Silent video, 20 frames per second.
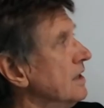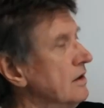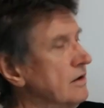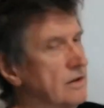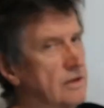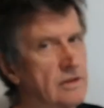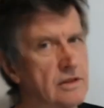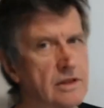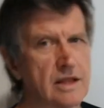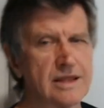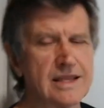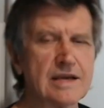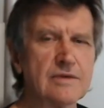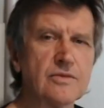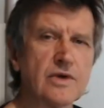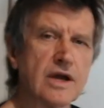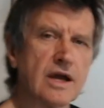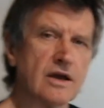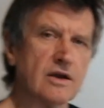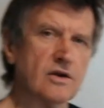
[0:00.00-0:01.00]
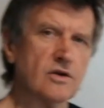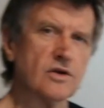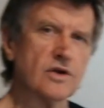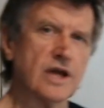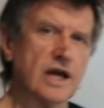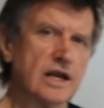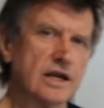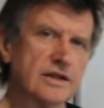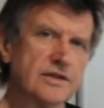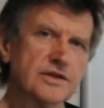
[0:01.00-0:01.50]
the thing we're going to look
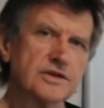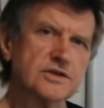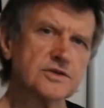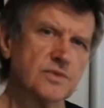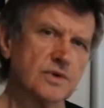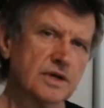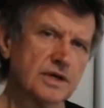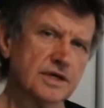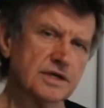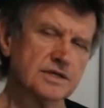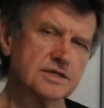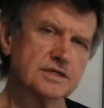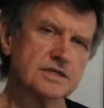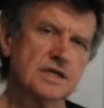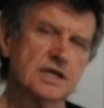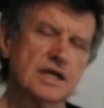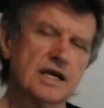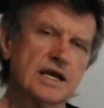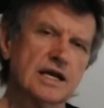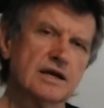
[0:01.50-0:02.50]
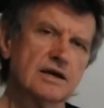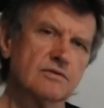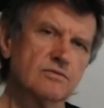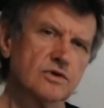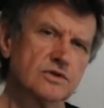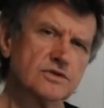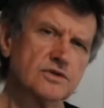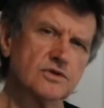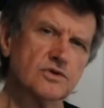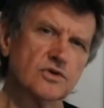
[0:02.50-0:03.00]
at in this one is
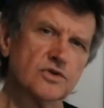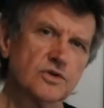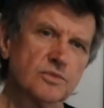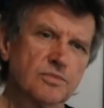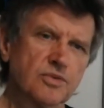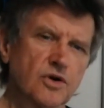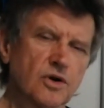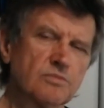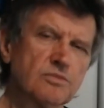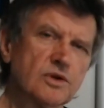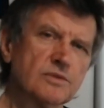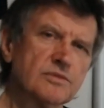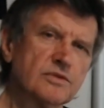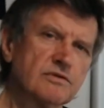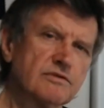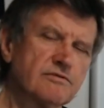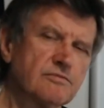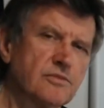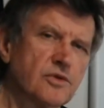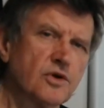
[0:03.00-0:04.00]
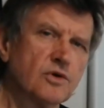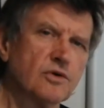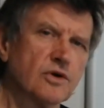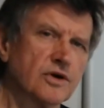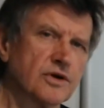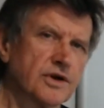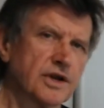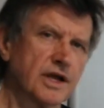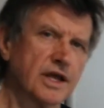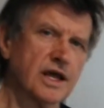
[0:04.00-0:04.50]
what's called the problem of
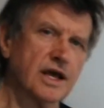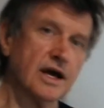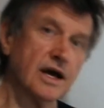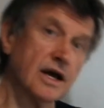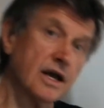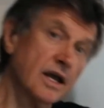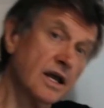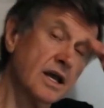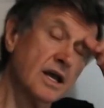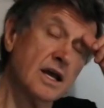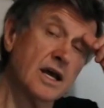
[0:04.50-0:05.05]
muon decay.